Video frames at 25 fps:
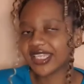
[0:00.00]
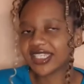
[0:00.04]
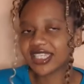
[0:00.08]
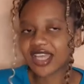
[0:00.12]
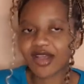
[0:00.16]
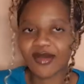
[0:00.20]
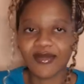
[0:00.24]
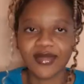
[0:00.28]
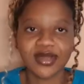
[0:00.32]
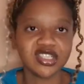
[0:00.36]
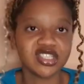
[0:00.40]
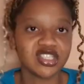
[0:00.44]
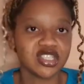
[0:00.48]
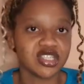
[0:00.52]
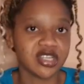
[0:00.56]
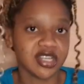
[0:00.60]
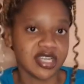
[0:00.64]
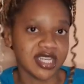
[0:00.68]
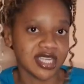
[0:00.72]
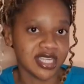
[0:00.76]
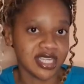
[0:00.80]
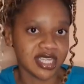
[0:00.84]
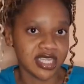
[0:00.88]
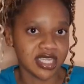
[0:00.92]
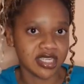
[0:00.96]
how much you're going
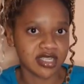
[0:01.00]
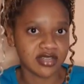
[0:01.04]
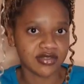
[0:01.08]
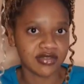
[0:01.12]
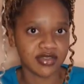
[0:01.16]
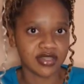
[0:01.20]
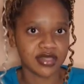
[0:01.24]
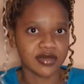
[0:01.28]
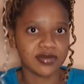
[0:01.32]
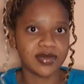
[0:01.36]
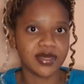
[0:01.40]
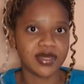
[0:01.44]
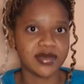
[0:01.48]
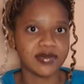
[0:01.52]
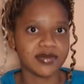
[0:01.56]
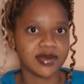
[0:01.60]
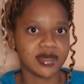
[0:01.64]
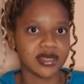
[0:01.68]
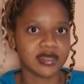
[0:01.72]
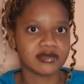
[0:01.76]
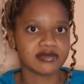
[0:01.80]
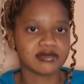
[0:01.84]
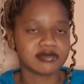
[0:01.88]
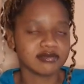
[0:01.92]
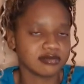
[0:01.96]
to get for the paper.
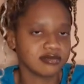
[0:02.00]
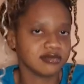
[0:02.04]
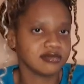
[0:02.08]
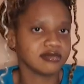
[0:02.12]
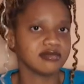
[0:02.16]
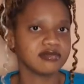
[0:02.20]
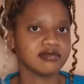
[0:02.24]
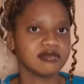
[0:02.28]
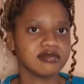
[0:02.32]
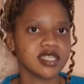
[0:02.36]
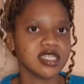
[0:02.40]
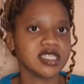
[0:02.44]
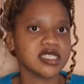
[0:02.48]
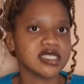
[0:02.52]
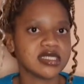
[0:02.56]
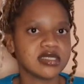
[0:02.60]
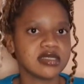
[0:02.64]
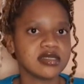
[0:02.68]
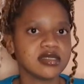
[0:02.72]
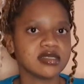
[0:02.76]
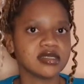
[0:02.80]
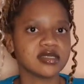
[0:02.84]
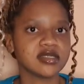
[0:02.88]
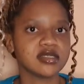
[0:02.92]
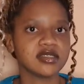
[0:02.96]
It's
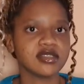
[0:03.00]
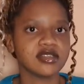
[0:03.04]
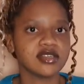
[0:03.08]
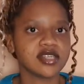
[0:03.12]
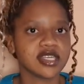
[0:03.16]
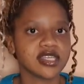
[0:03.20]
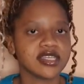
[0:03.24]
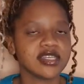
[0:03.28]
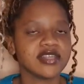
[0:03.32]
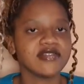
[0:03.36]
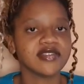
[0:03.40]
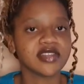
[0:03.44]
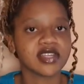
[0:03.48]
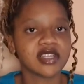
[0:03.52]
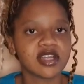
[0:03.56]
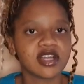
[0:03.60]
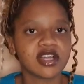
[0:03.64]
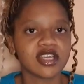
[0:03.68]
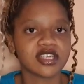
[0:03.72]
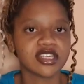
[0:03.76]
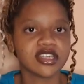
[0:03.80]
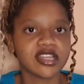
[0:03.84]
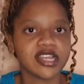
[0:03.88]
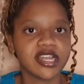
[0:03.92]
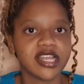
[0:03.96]
easy. You can even
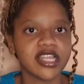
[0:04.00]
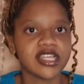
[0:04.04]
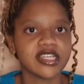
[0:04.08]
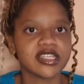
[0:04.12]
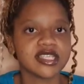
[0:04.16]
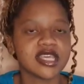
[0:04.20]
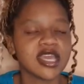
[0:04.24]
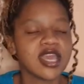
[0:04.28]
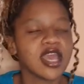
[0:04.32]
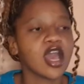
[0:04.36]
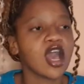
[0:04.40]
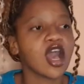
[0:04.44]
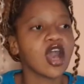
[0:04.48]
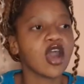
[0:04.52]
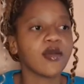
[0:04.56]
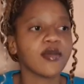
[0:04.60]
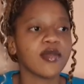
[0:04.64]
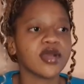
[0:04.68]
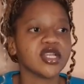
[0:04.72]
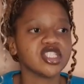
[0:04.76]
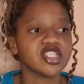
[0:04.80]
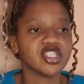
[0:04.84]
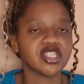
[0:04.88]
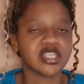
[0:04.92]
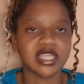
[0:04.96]
calculate how
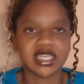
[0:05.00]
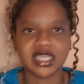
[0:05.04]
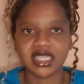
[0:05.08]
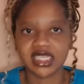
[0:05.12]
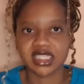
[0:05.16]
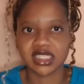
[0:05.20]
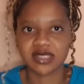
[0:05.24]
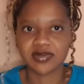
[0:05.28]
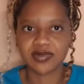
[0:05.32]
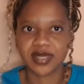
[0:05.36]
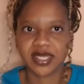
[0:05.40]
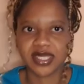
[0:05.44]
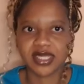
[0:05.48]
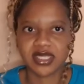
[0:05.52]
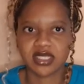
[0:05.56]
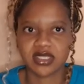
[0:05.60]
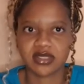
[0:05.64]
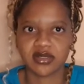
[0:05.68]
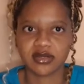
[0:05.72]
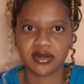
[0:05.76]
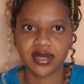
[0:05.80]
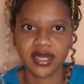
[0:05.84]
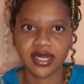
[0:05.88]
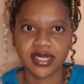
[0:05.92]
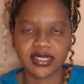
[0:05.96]
much you can expect,
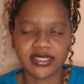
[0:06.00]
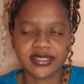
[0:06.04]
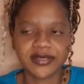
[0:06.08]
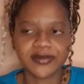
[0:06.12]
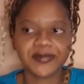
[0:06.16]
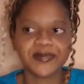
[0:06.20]
right?